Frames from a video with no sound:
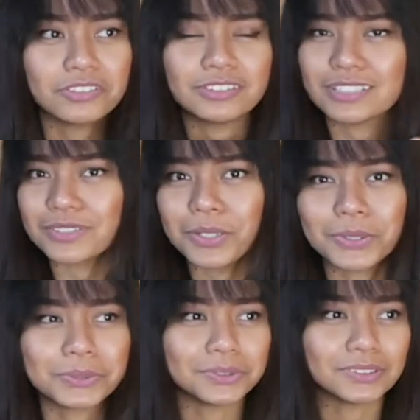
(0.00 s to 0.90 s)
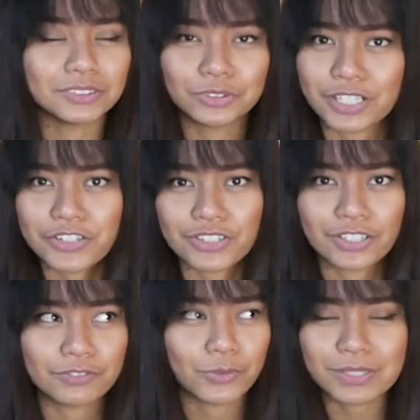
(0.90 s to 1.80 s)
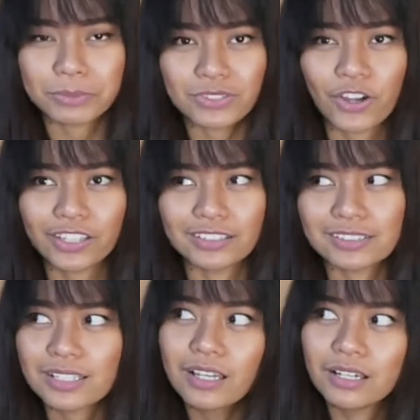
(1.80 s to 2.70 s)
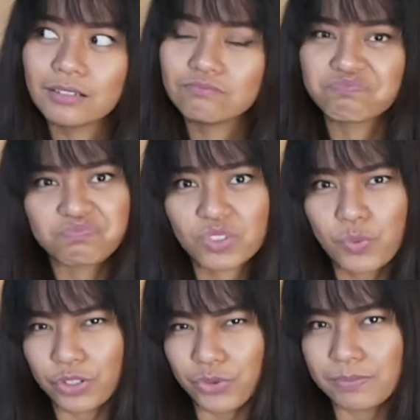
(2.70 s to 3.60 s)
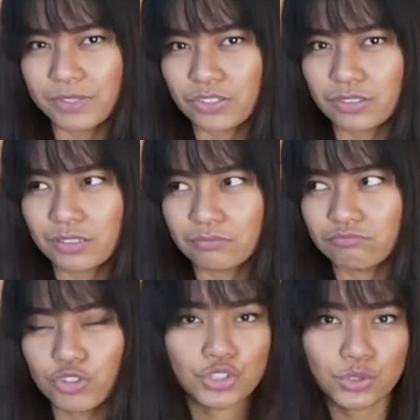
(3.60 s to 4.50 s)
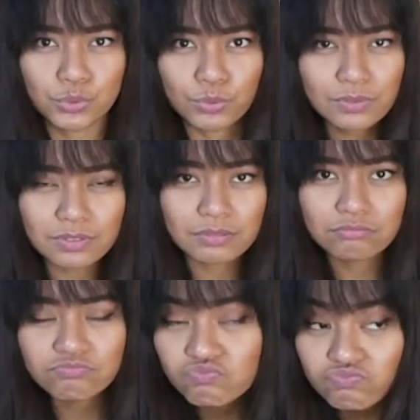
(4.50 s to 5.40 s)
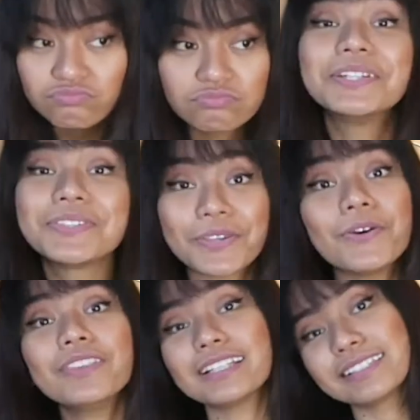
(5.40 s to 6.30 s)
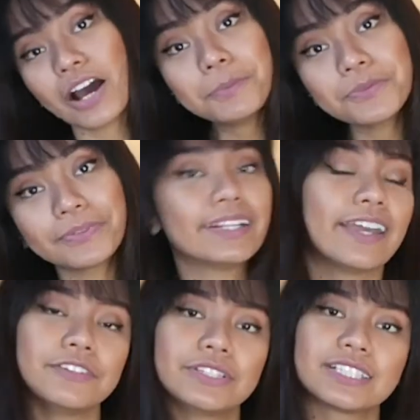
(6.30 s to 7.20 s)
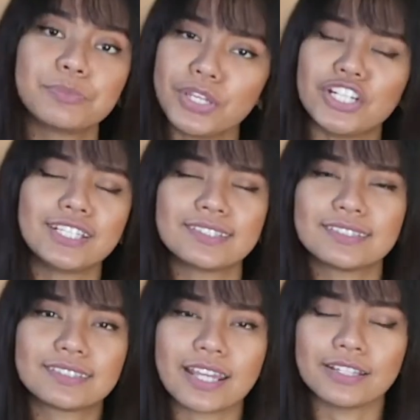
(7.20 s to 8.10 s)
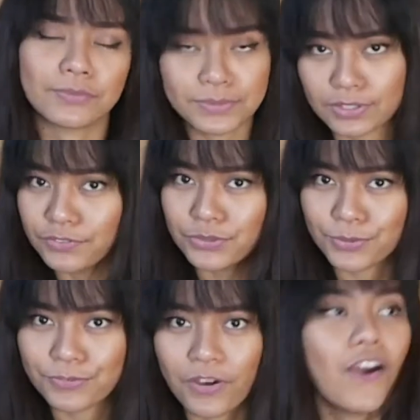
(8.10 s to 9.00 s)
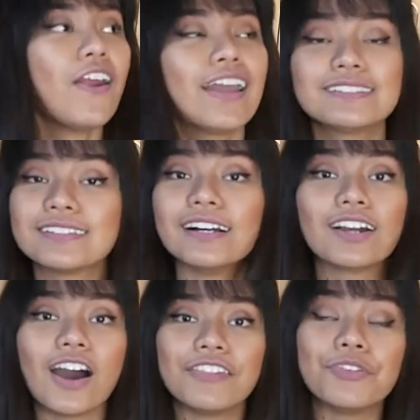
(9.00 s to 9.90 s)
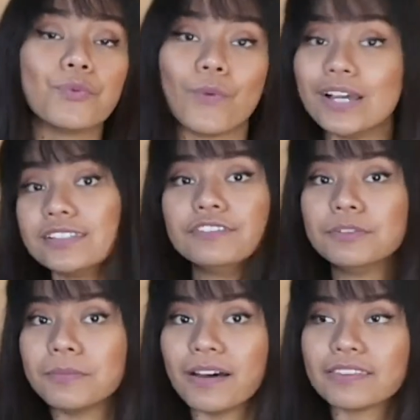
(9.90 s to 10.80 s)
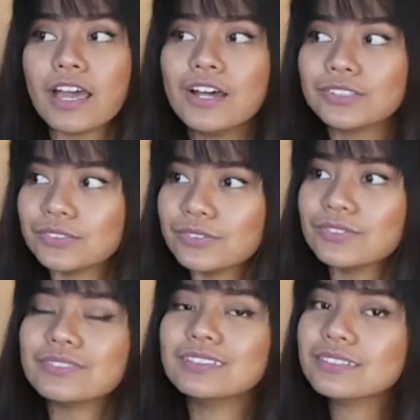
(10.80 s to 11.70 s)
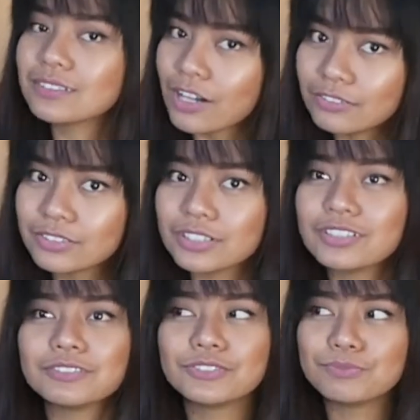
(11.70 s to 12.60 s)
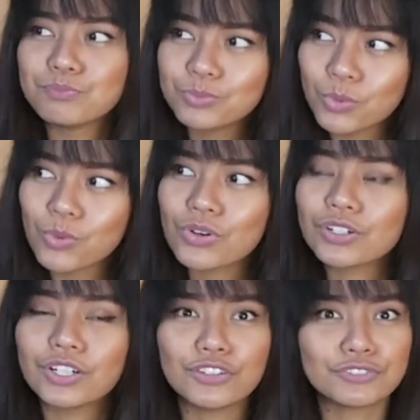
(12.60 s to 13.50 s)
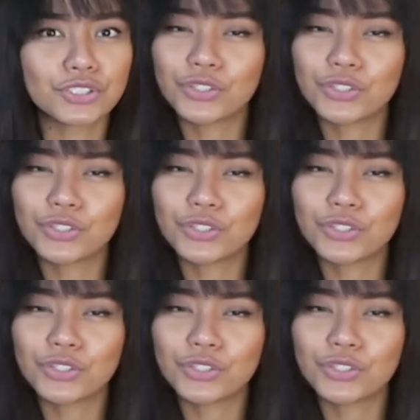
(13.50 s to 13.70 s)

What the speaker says: this whole tradition of Christmas stockings with the Christmas shoes. So that's up to what I have experienced and observed so far. I still got the rest of the month to discover more of the